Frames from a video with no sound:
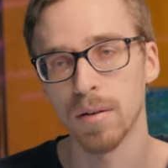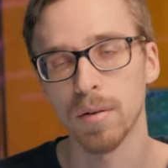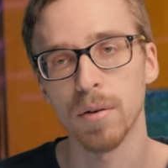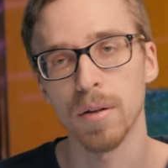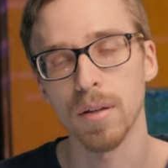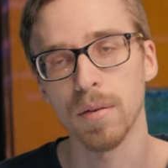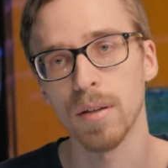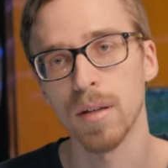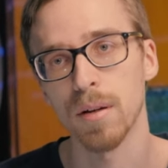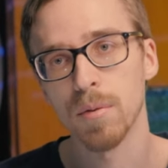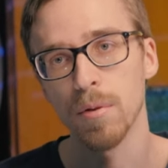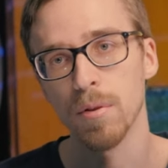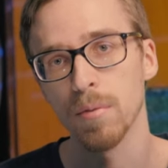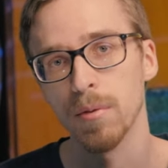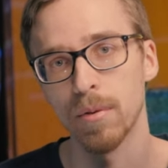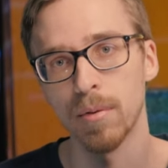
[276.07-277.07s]
audio that I
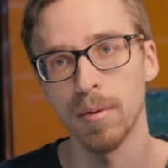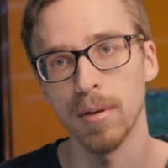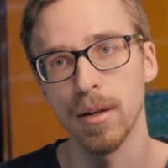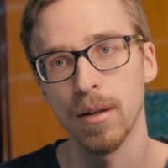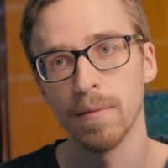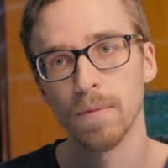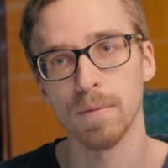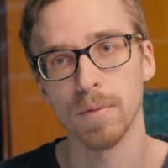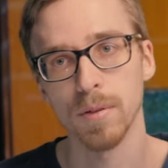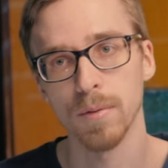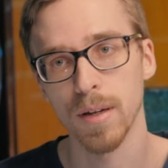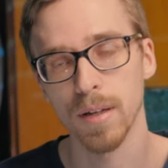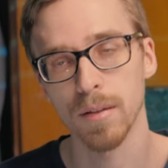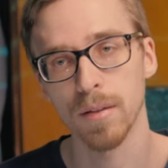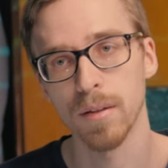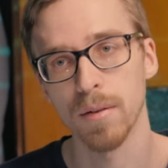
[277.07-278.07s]
was recording
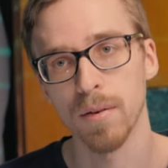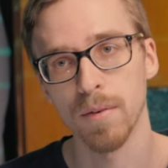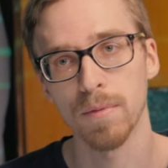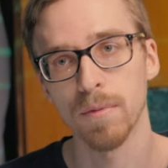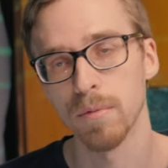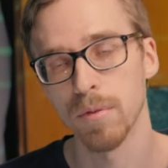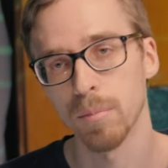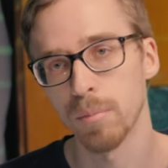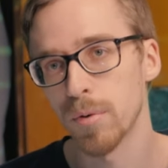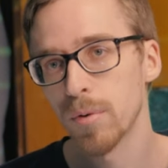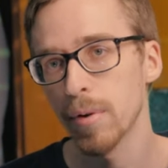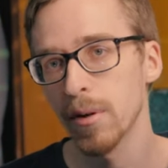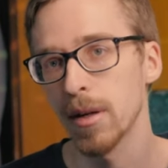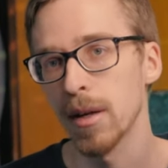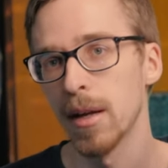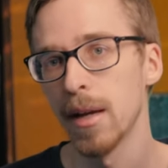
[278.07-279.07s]
directly off of the board